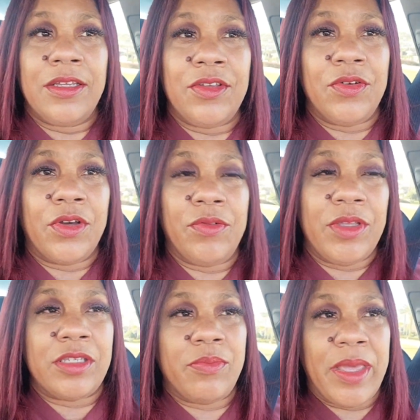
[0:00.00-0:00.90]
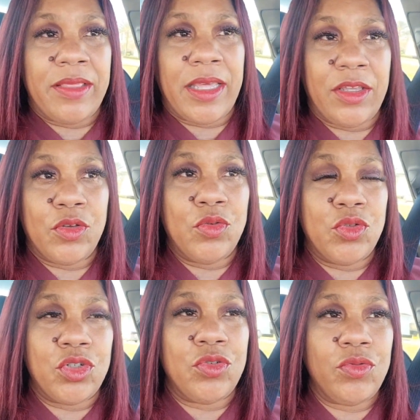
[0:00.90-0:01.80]
These men, they use
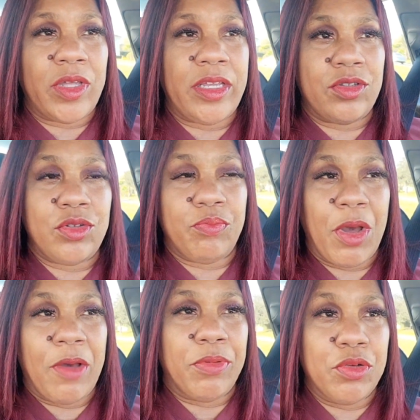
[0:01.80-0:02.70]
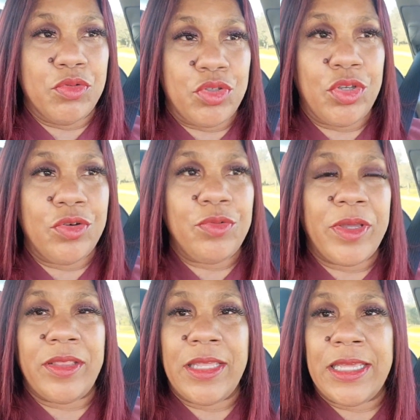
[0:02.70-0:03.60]
you, they abuse you,
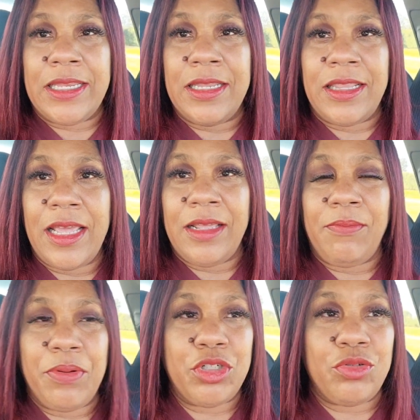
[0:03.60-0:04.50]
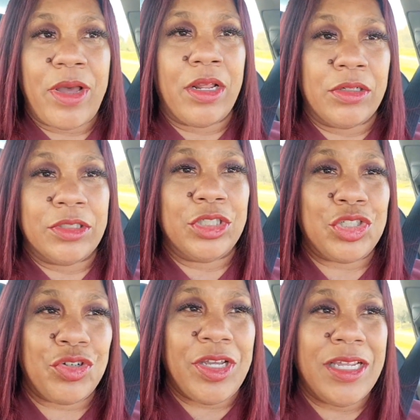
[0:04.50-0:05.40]
and then they put you out on the
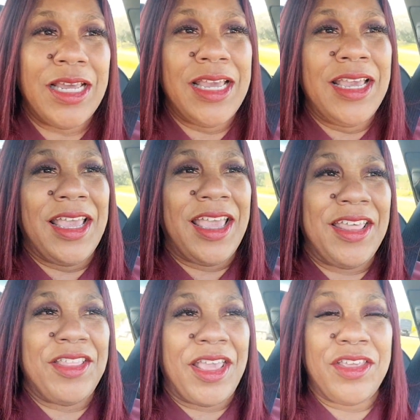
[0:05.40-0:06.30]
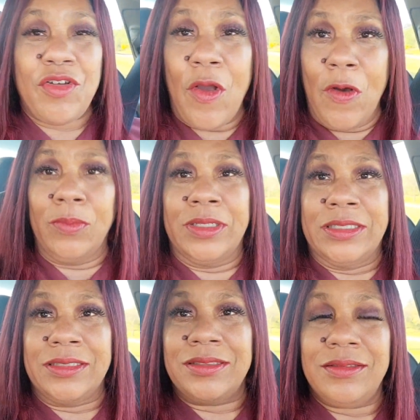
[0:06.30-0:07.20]
street and you're
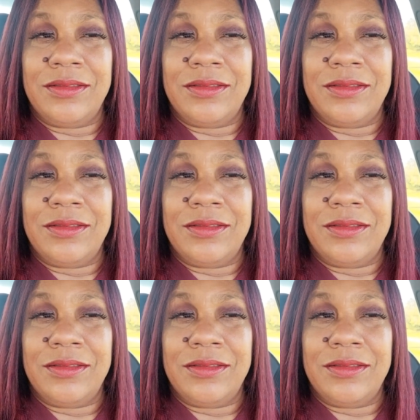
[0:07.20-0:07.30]
homeless.